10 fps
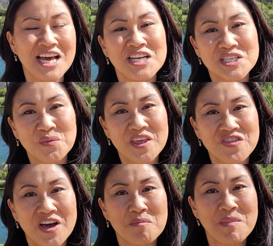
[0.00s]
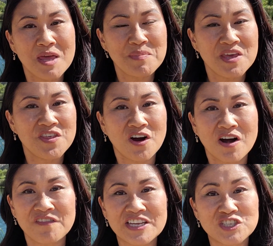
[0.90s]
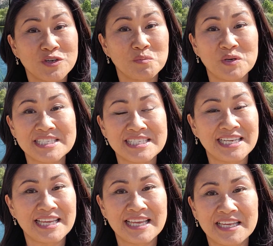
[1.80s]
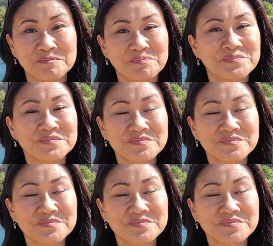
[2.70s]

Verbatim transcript: So we thought maybe the RV trip wasn't in